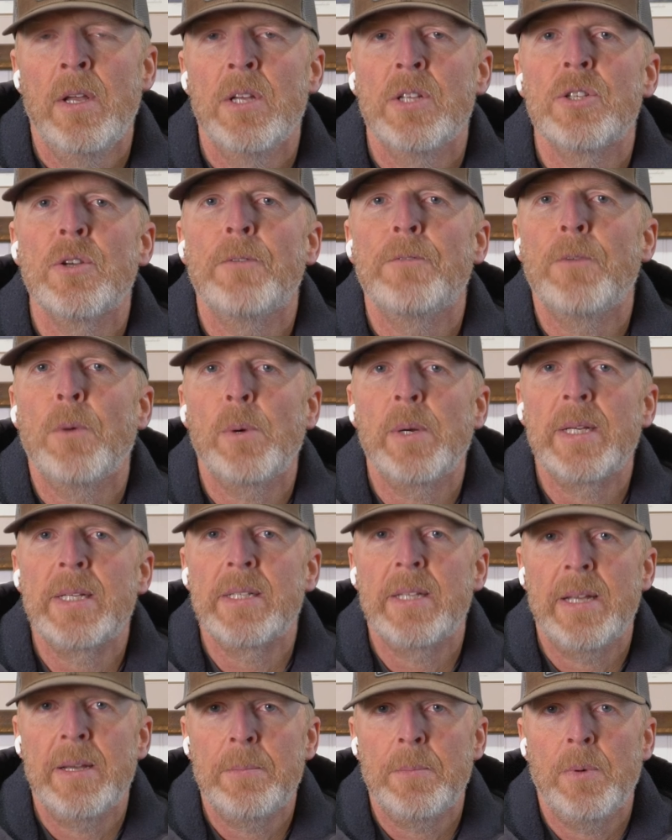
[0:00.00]
So for
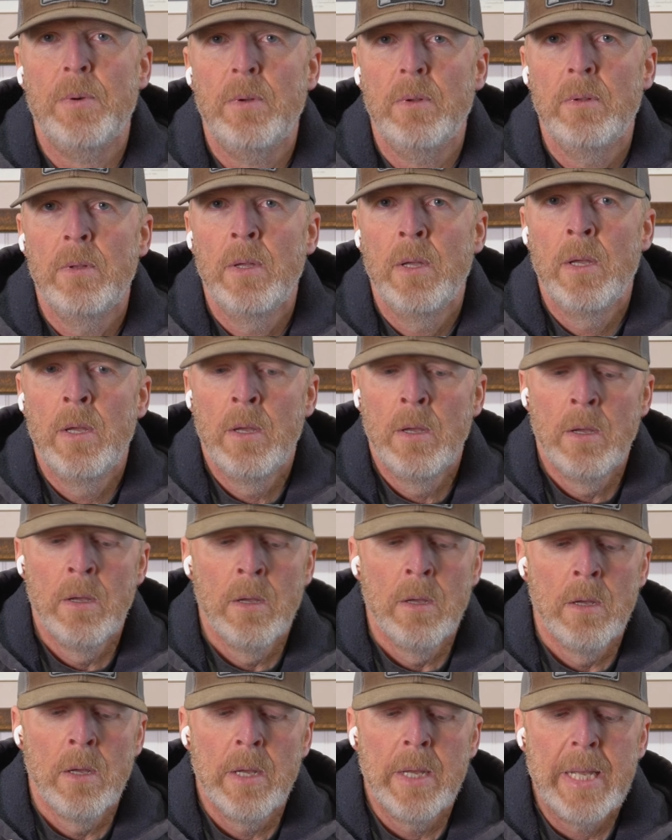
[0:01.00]
example,
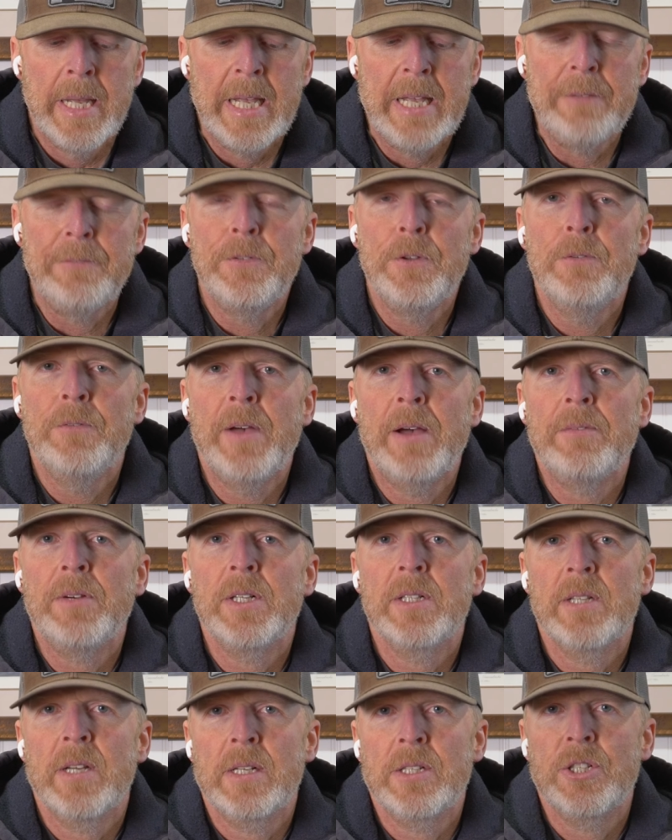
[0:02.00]
if you've
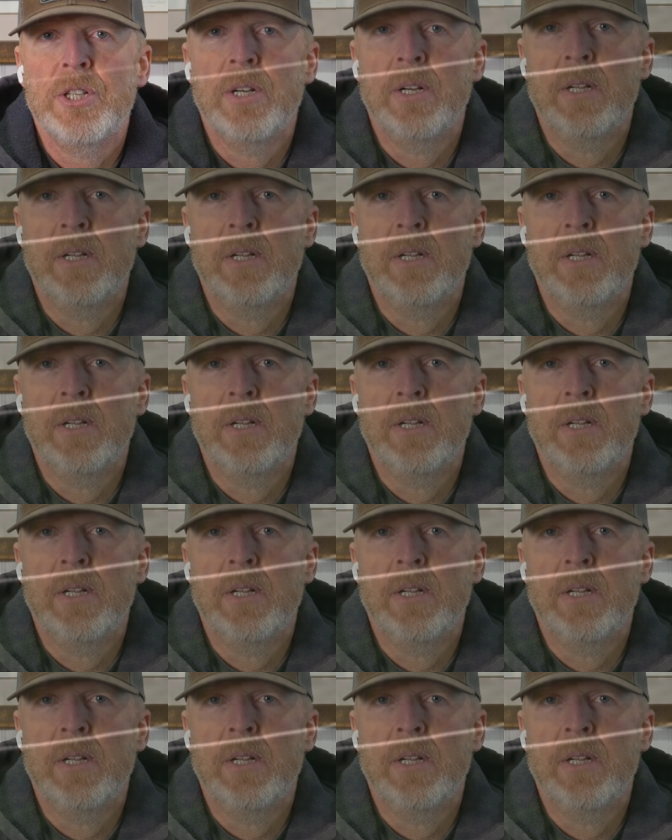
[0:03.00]
ever touched an